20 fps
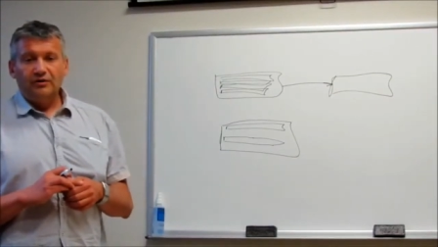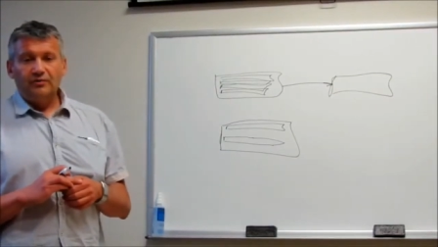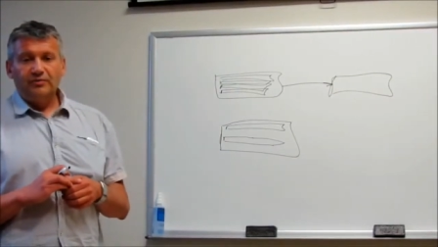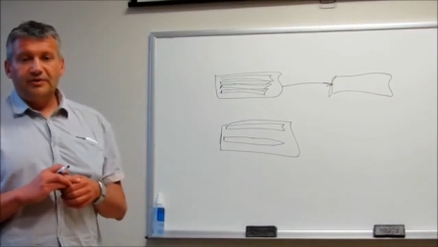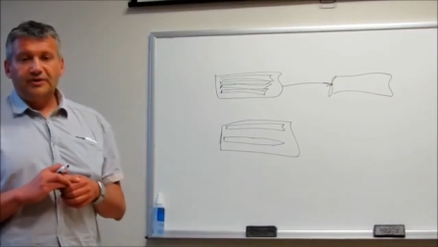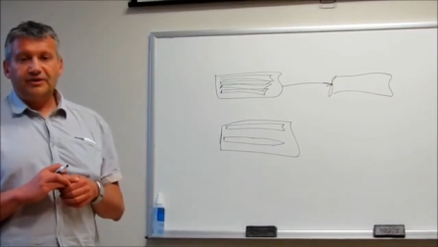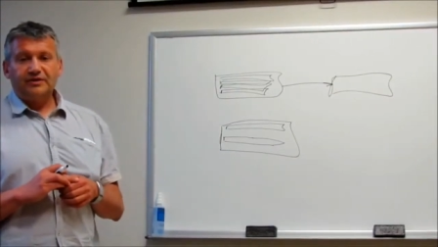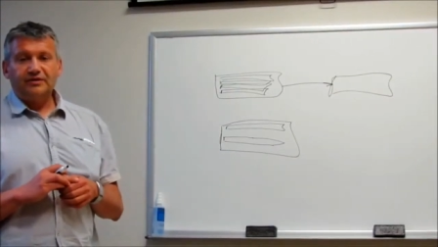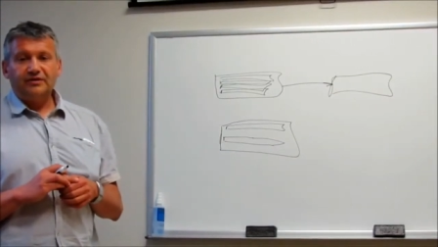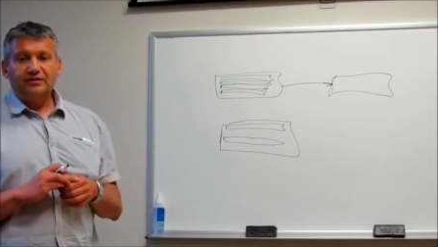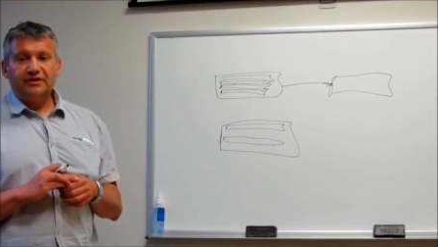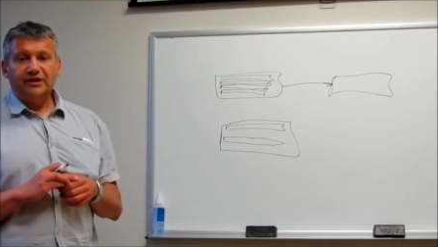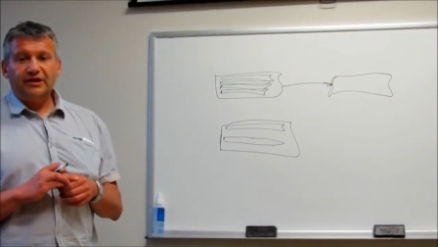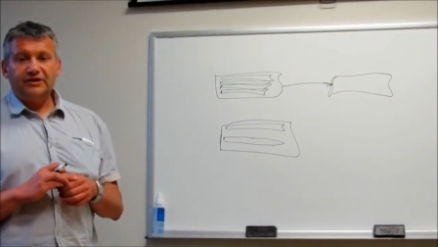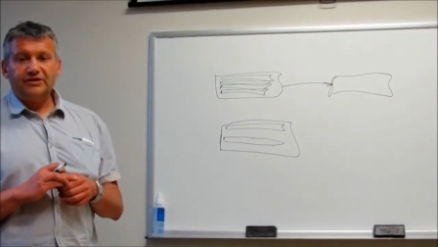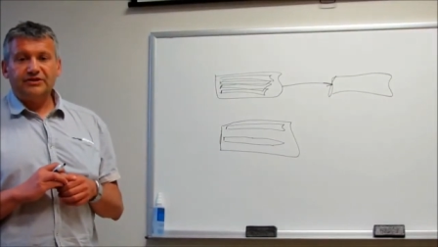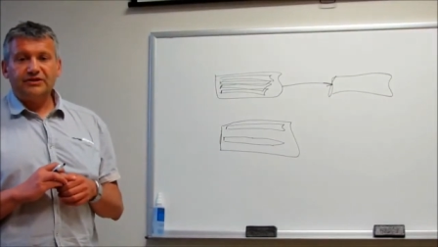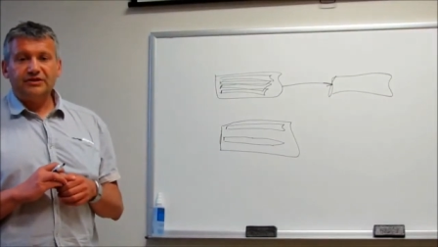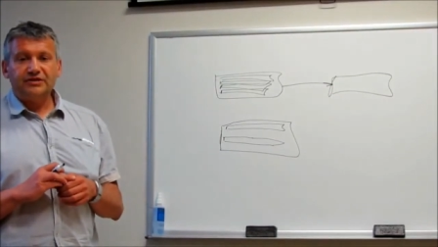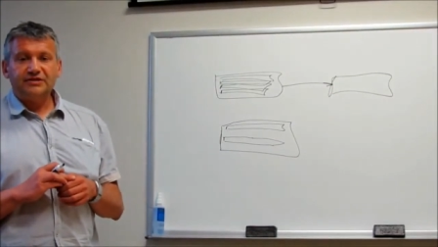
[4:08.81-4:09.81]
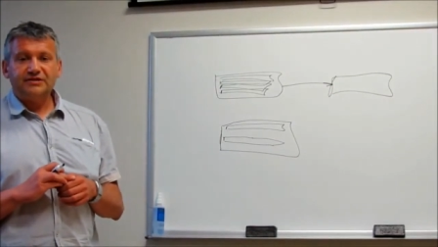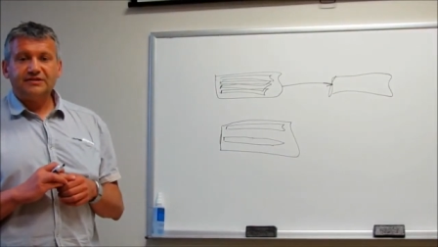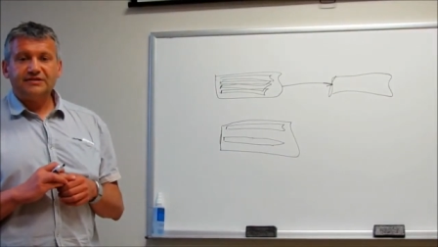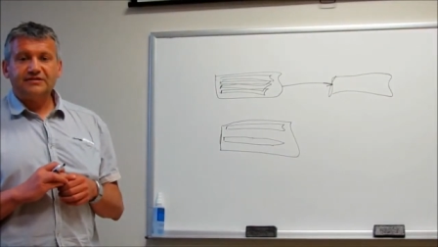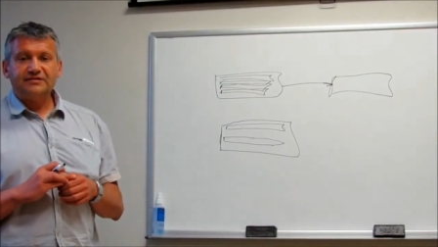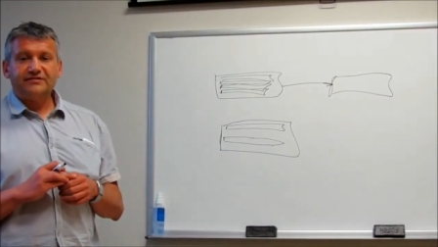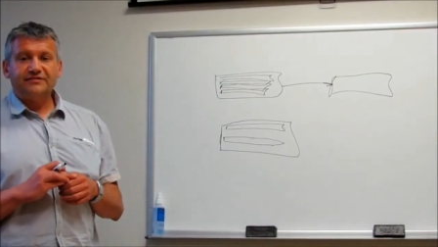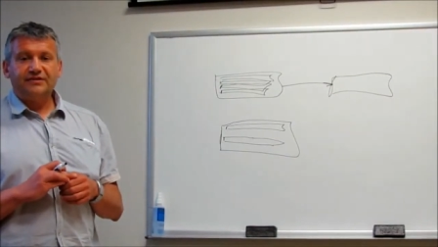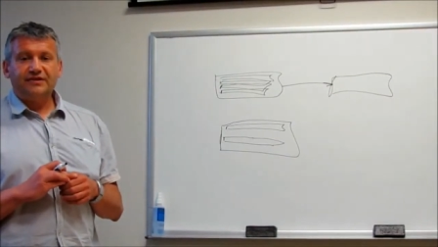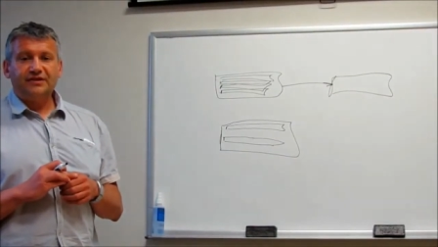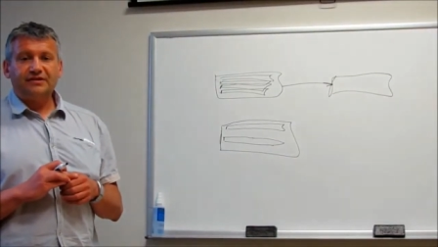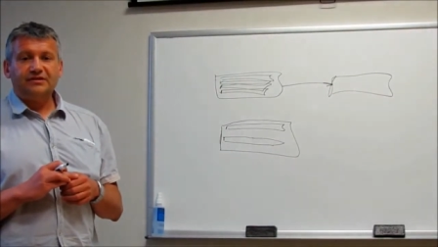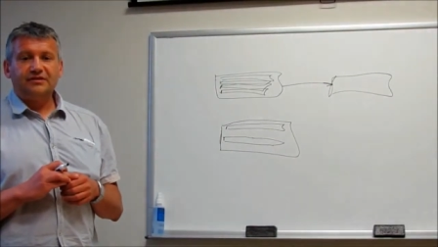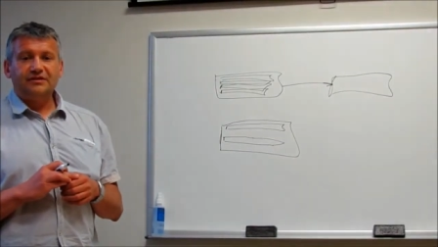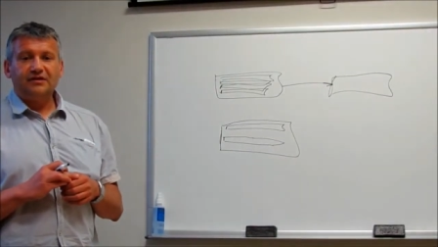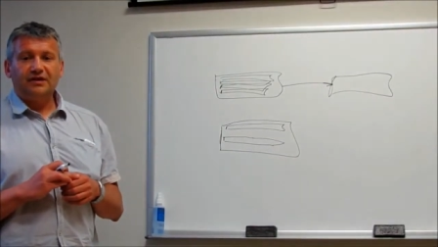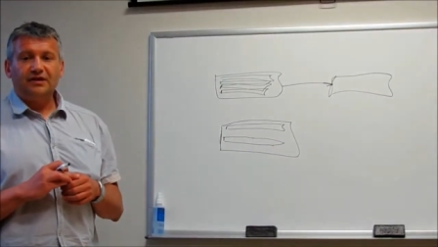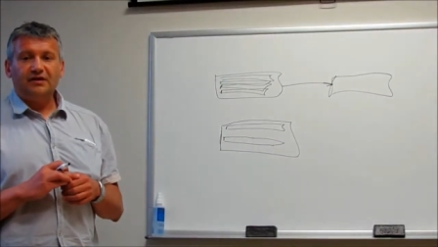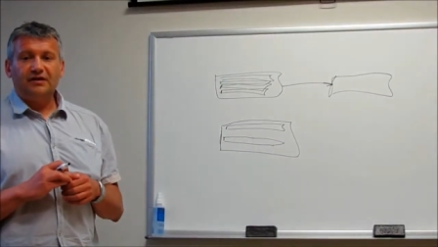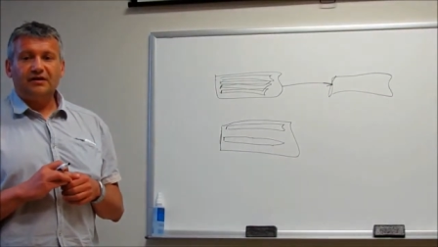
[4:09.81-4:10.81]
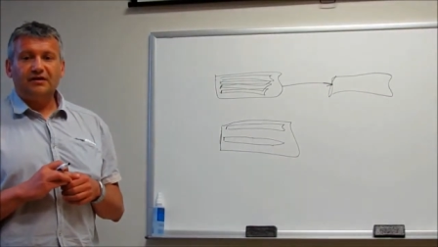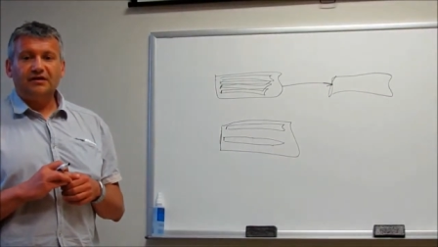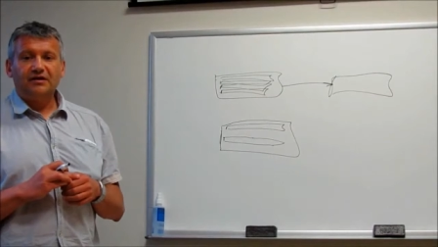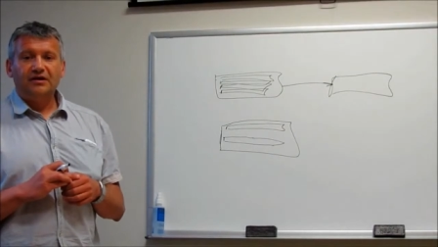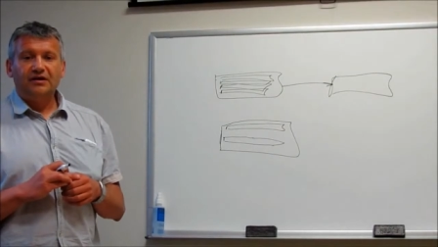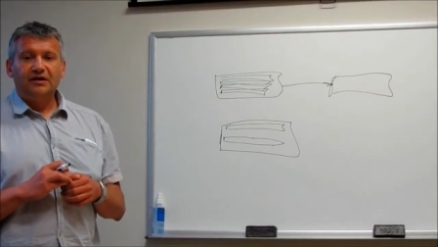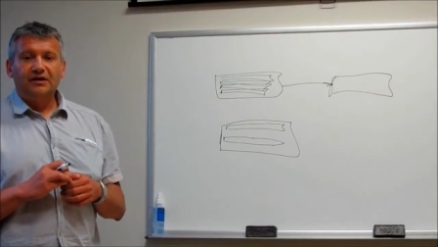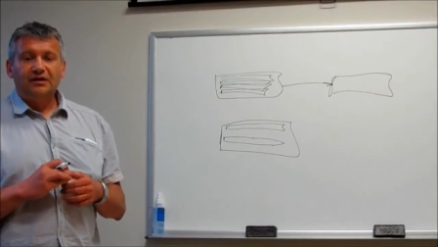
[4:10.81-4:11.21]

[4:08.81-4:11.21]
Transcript: with collections that are